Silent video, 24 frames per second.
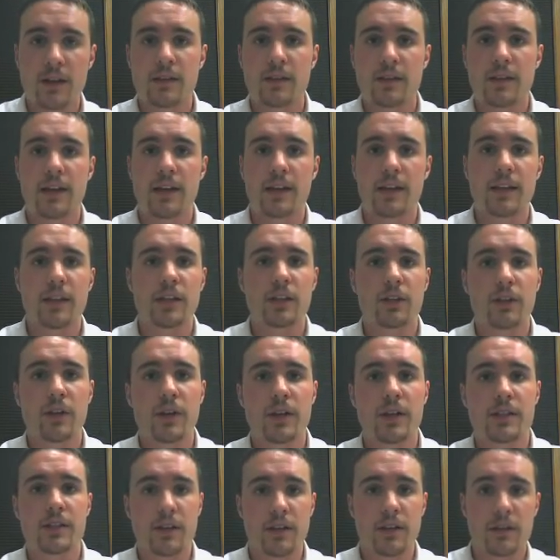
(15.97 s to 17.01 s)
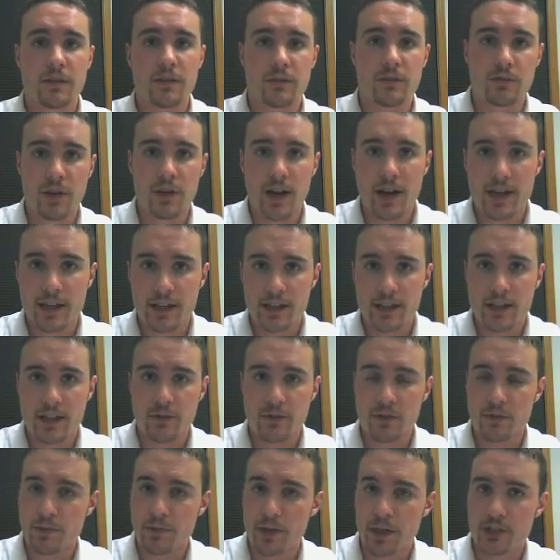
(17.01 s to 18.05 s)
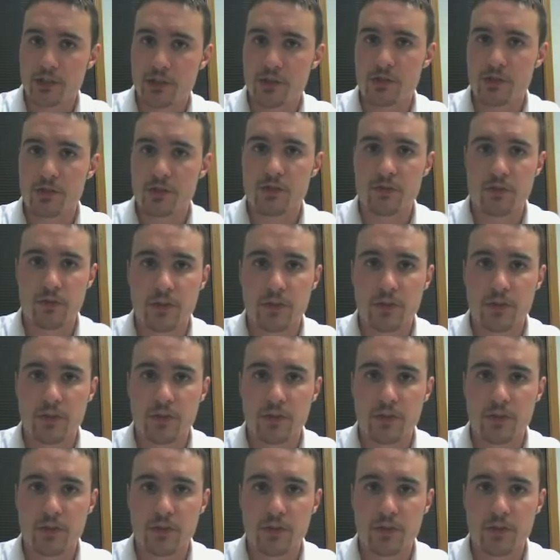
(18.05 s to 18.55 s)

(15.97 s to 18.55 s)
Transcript: that integrates a variety of different pictures,